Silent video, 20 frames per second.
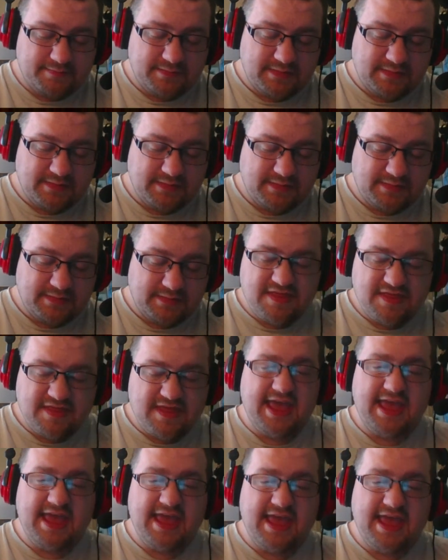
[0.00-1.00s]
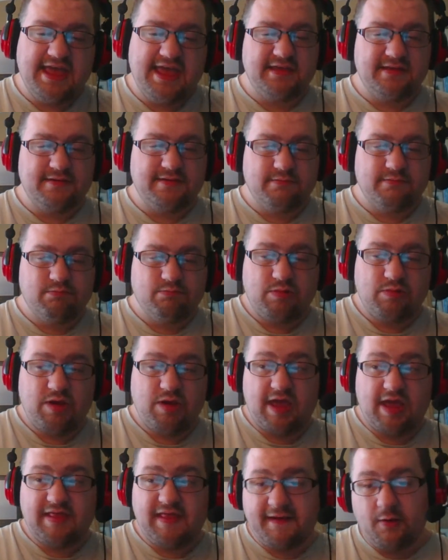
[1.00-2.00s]
they don't
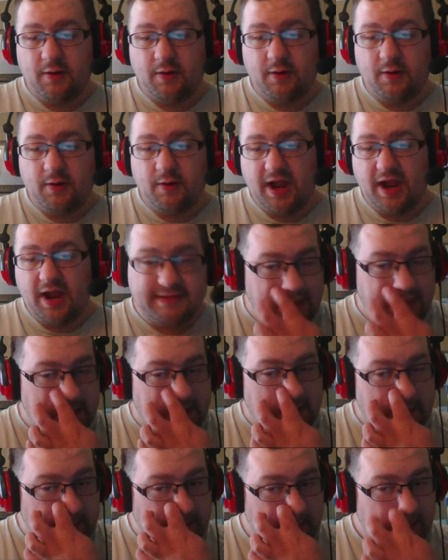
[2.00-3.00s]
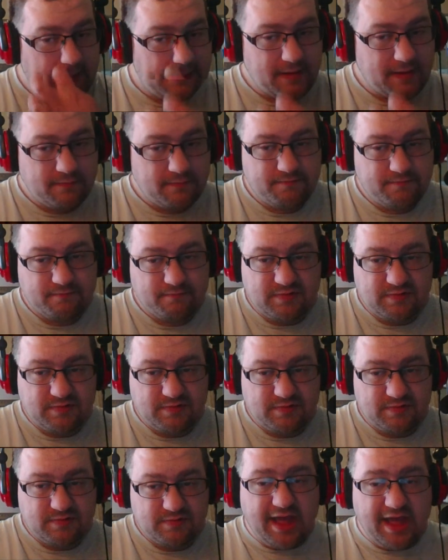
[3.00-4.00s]
have anything that can
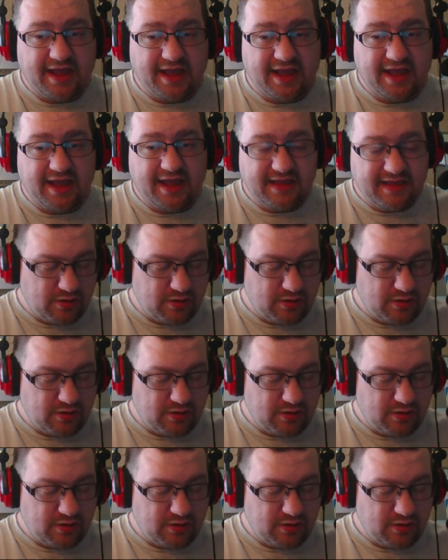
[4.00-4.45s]
block it or like